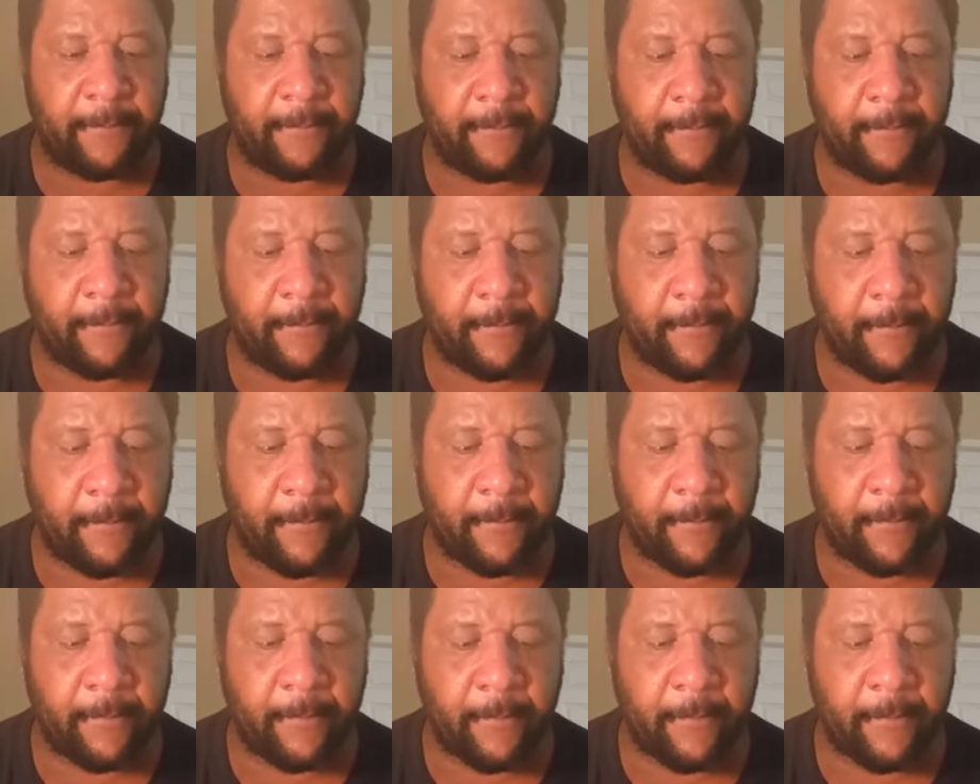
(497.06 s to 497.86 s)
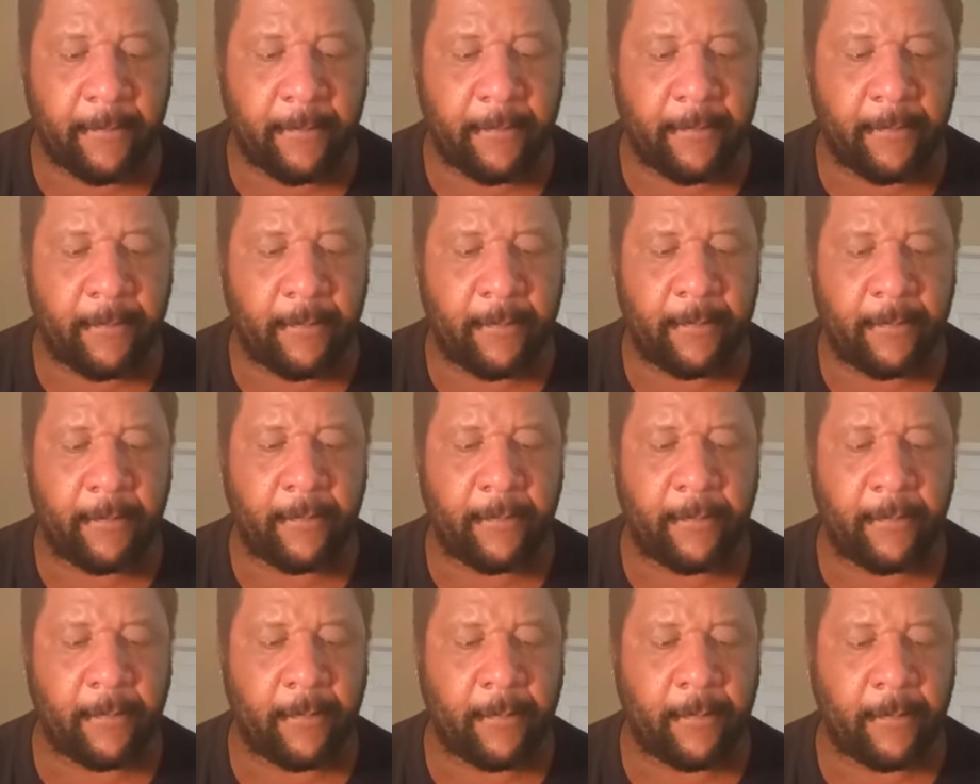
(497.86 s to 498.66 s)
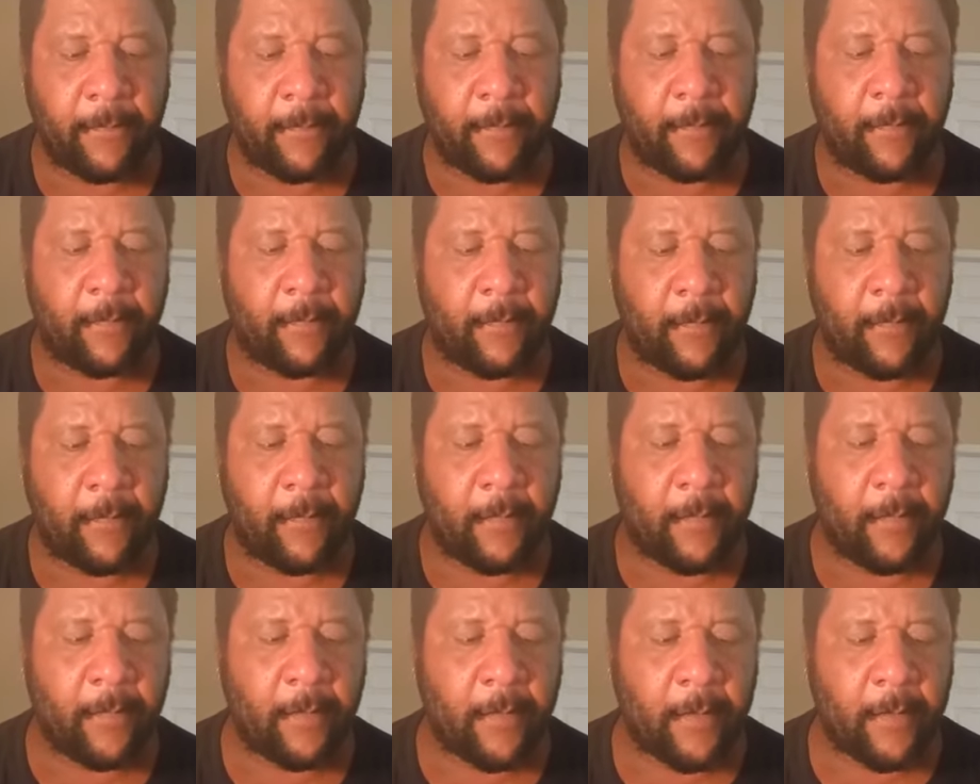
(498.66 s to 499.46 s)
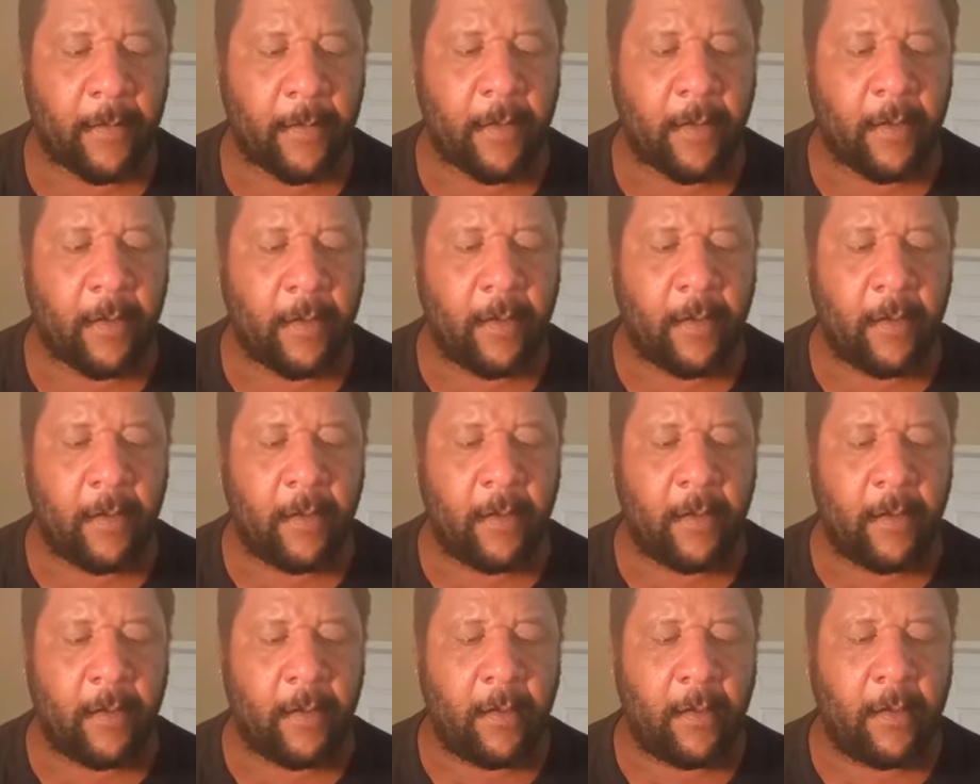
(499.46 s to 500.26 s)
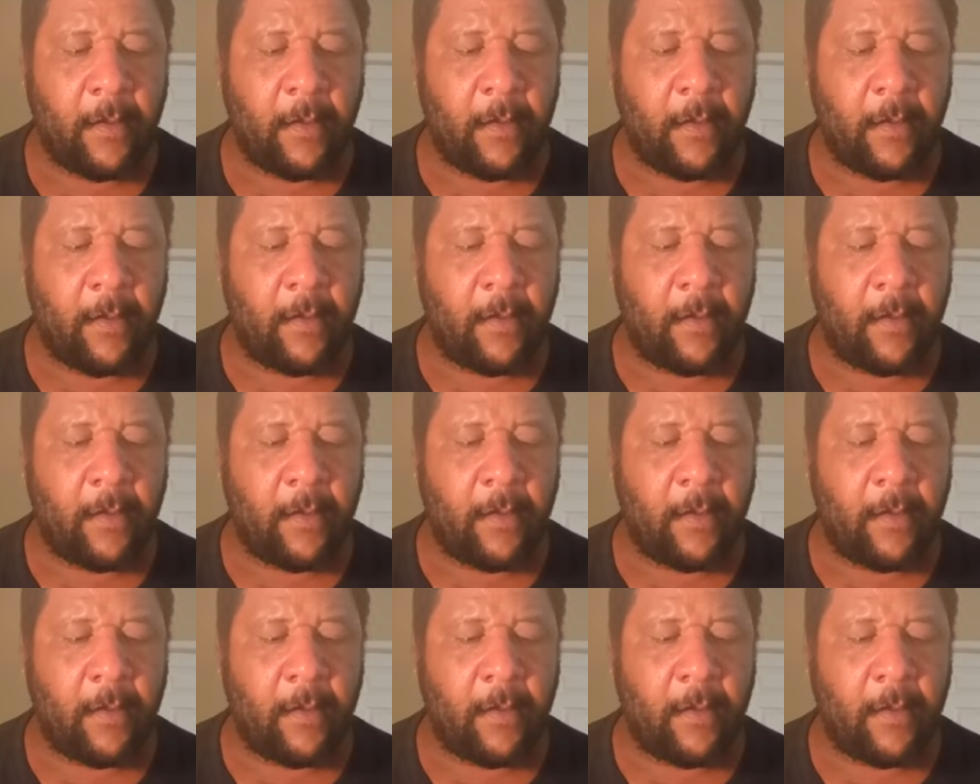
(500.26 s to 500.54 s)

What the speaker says: (silence)